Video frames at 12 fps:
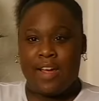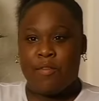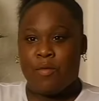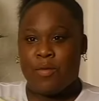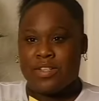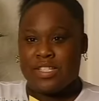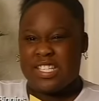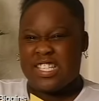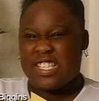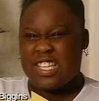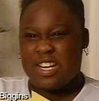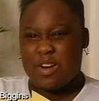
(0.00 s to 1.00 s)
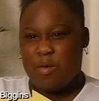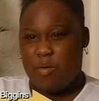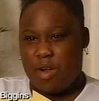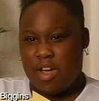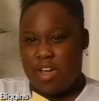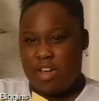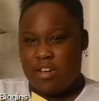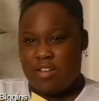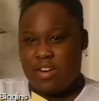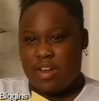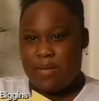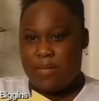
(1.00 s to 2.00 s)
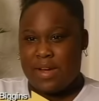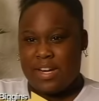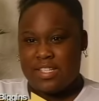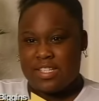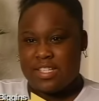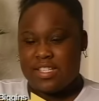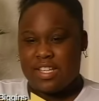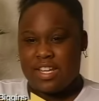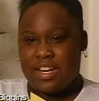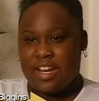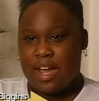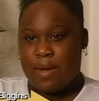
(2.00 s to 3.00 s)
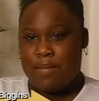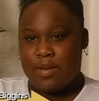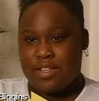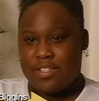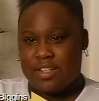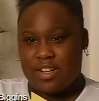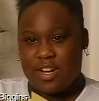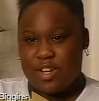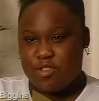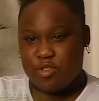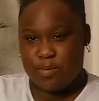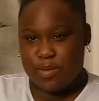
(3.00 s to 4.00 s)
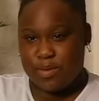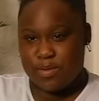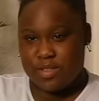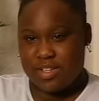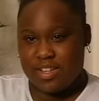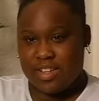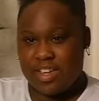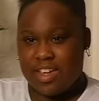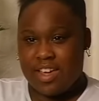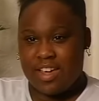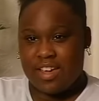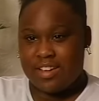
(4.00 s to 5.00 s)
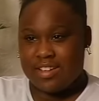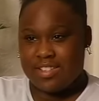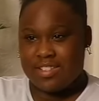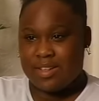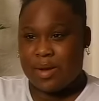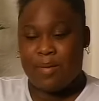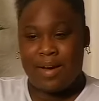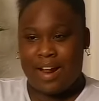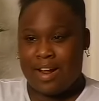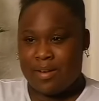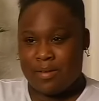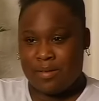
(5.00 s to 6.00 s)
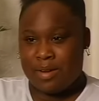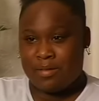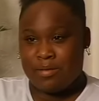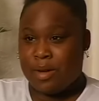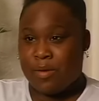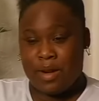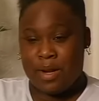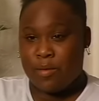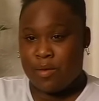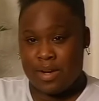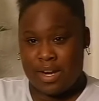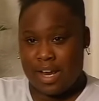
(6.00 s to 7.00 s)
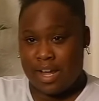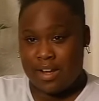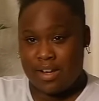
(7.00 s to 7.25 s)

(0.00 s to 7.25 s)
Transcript: everyone just sitting around, everybody just sitting down because of the country music. Because nobody, I don't know anyone that like